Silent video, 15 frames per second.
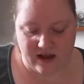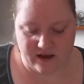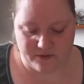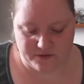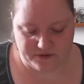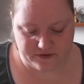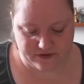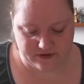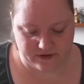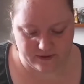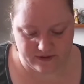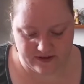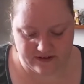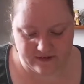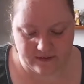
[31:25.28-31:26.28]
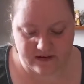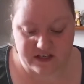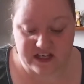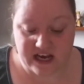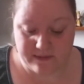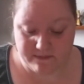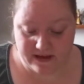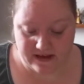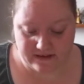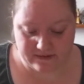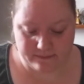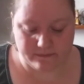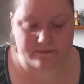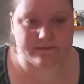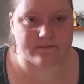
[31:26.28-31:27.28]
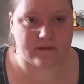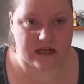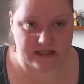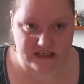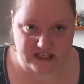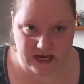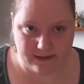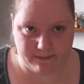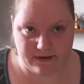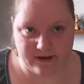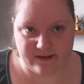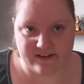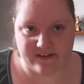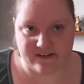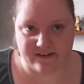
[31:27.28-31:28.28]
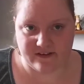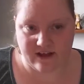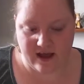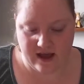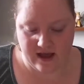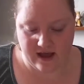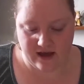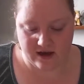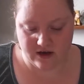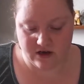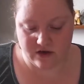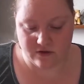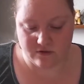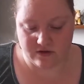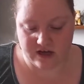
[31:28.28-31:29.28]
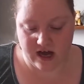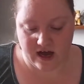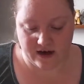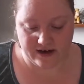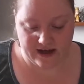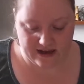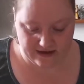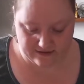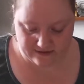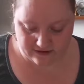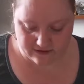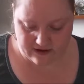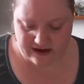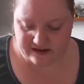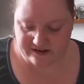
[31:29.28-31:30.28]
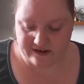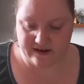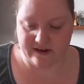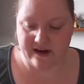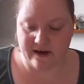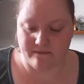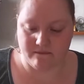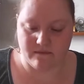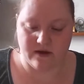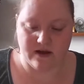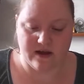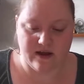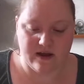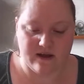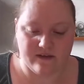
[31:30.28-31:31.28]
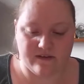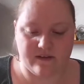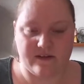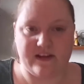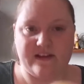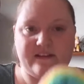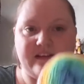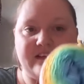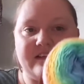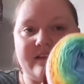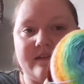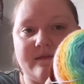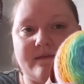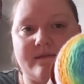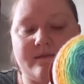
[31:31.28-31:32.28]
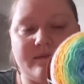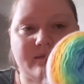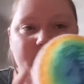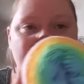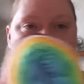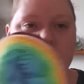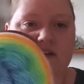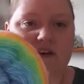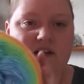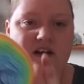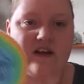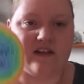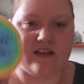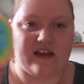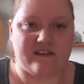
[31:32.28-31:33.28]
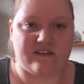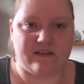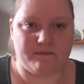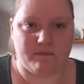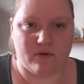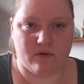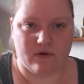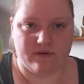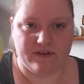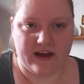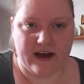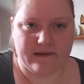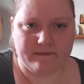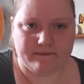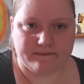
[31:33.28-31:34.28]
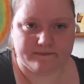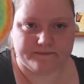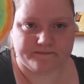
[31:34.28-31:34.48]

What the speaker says: I always struggle with this. Shapies. Shapies is a new yarn, and it's a gradient yarn. So that's the ball of yarn.